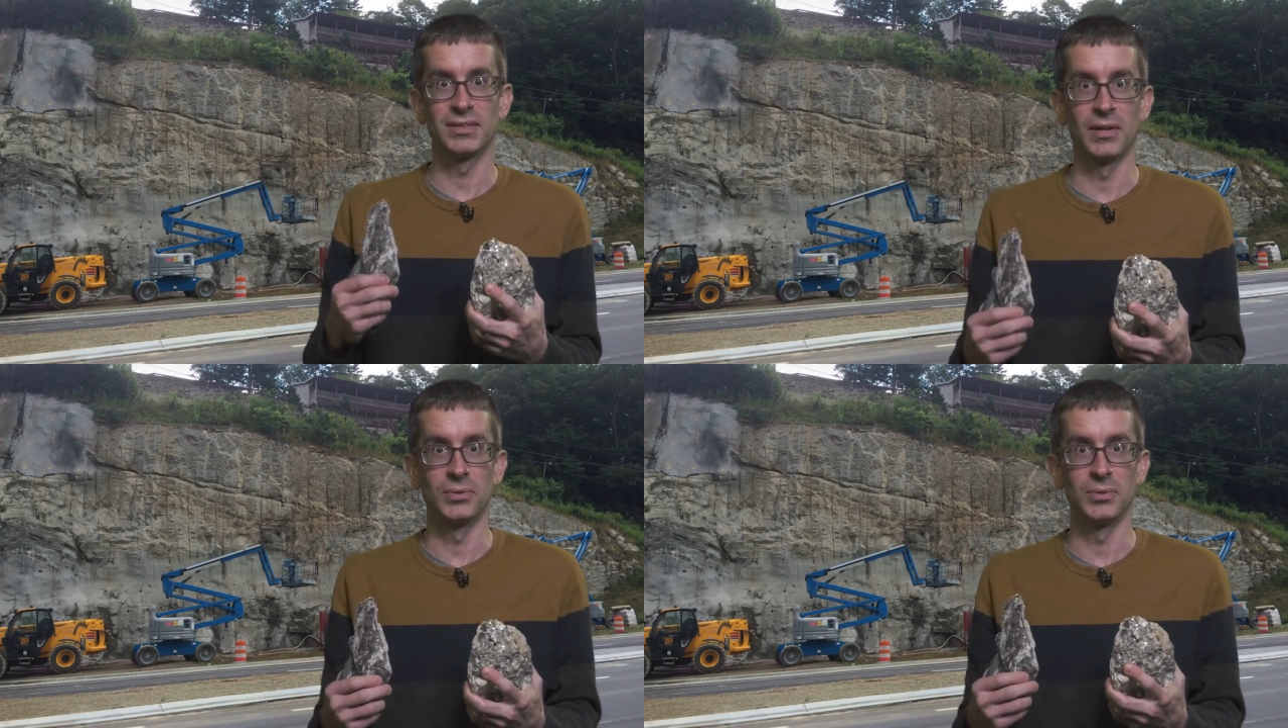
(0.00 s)

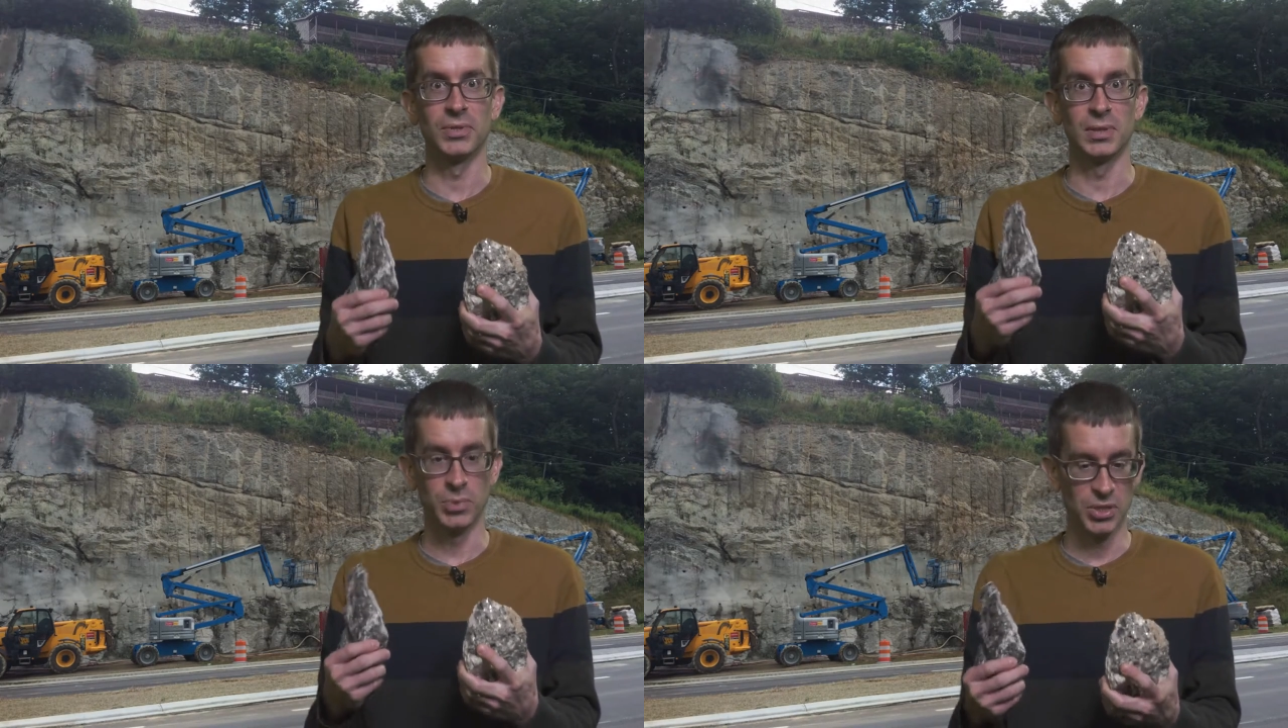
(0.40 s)

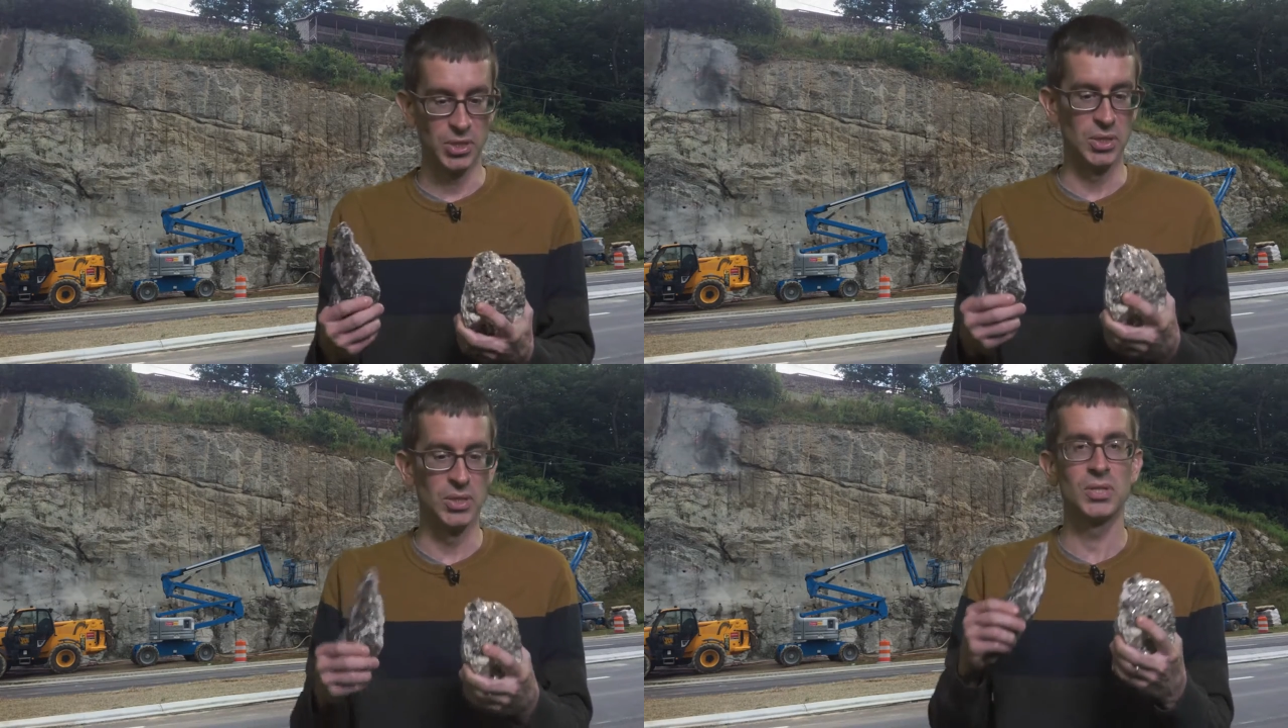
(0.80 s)
tunnels and
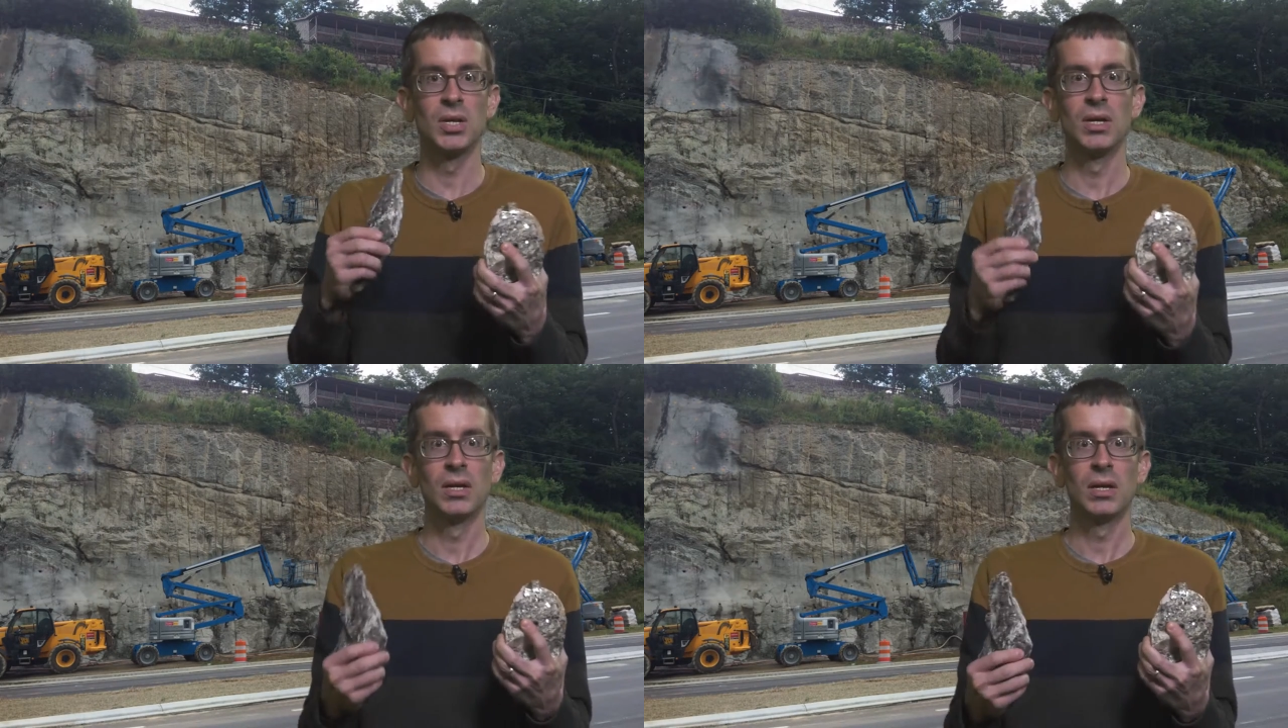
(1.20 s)
bridges
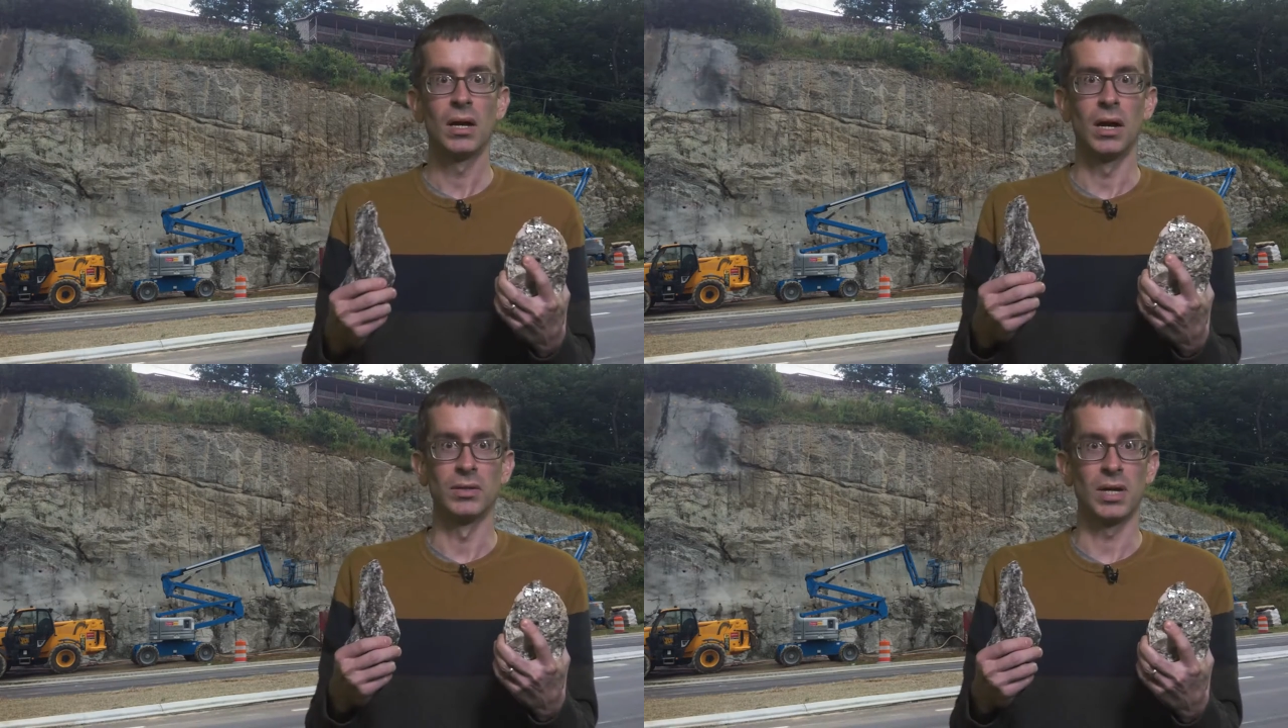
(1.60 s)

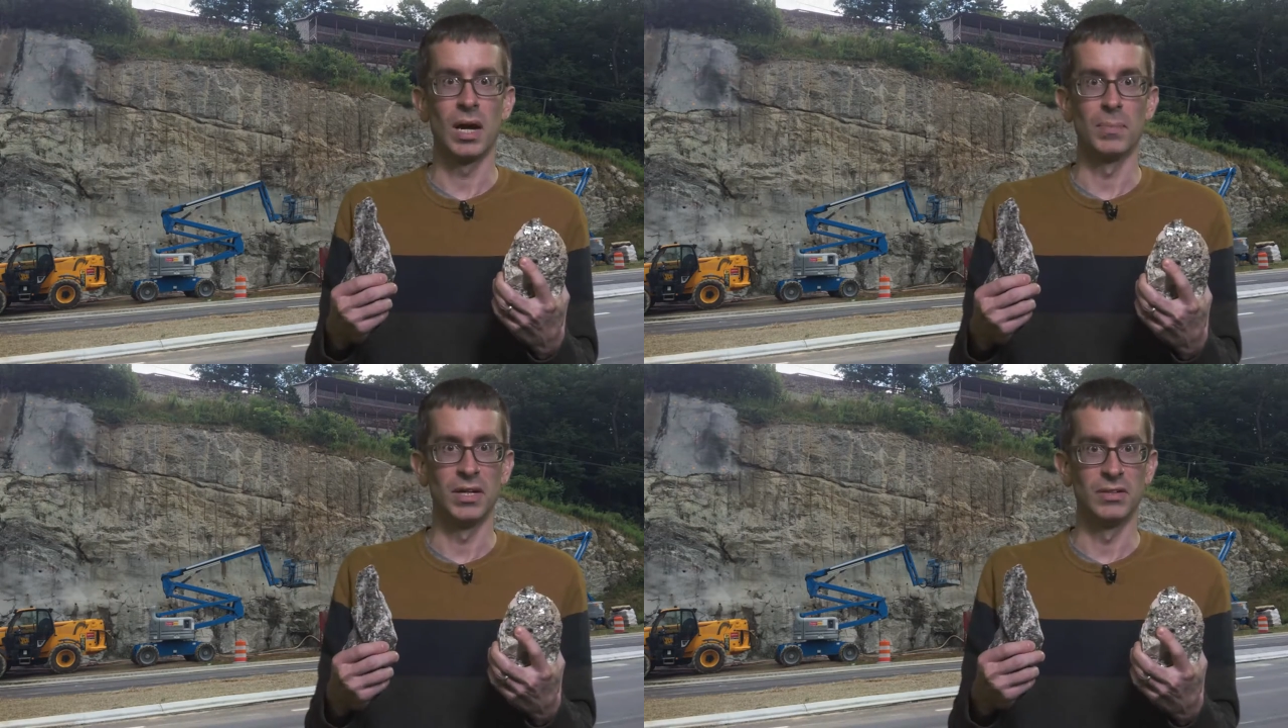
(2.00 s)
on
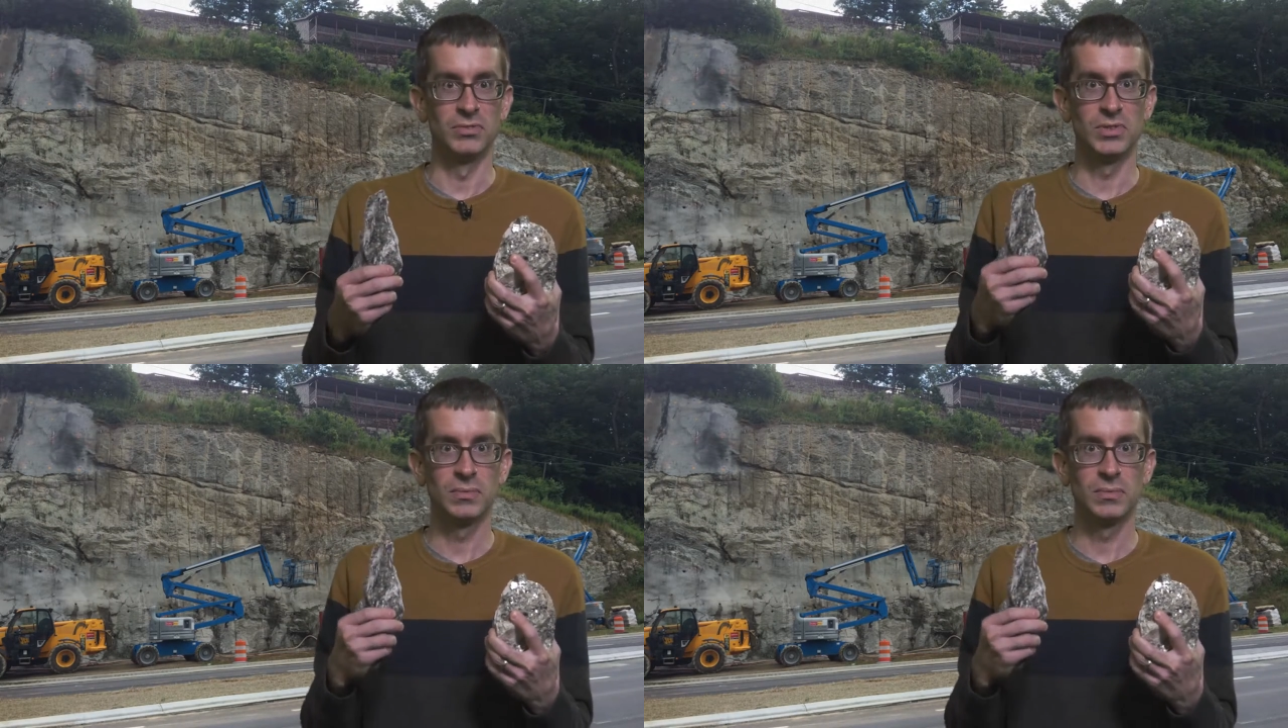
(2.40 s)
top of